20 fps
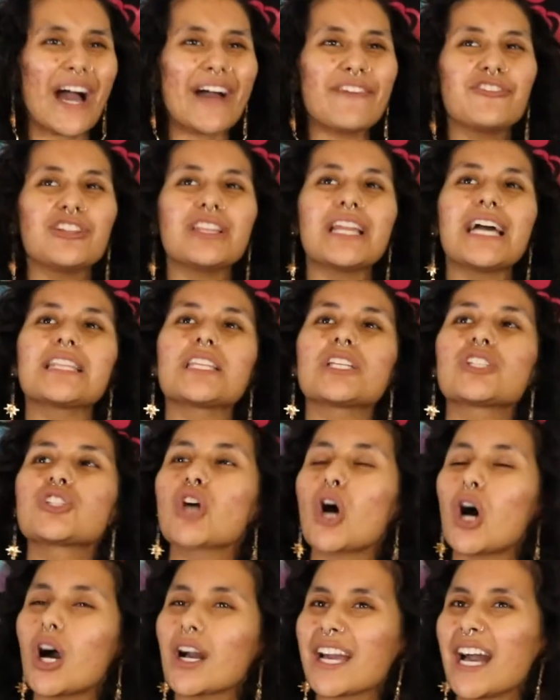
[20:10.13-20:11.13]
I feel like this
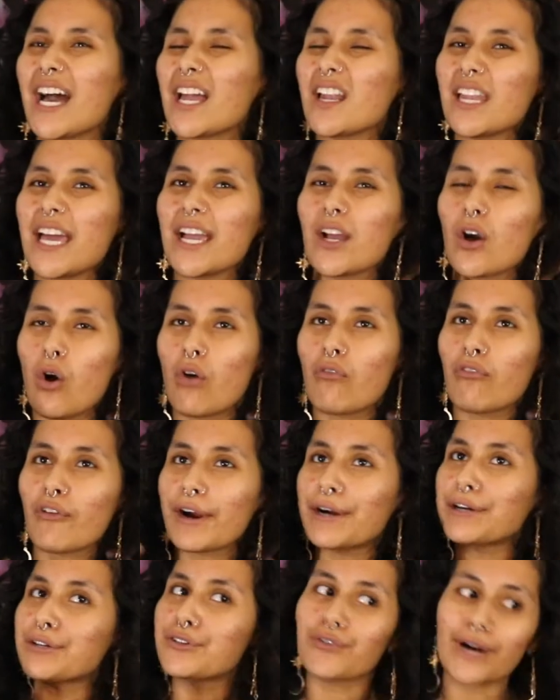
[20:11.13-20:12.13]
kind of like over
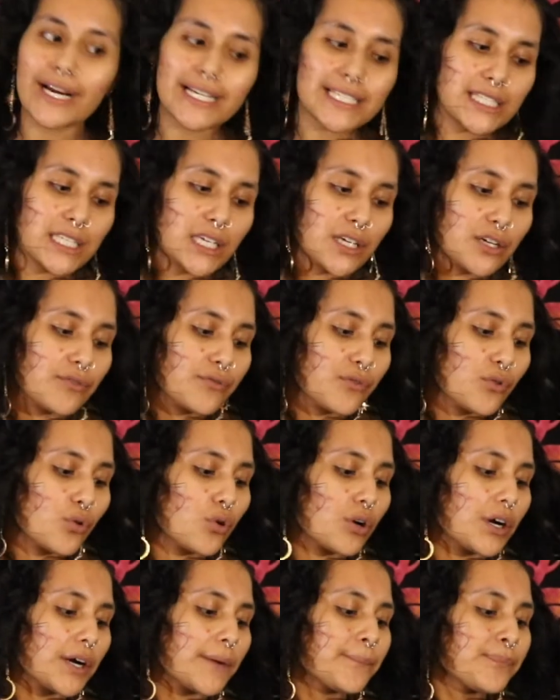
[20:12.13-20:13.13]
aggressive,
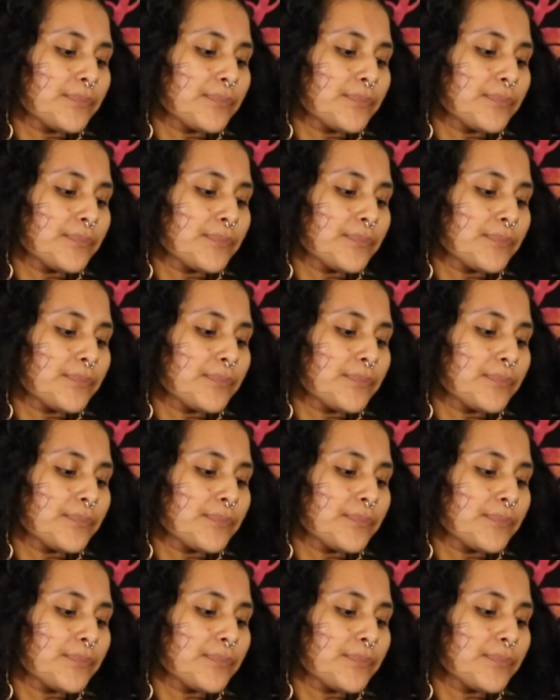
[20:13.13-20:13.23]
or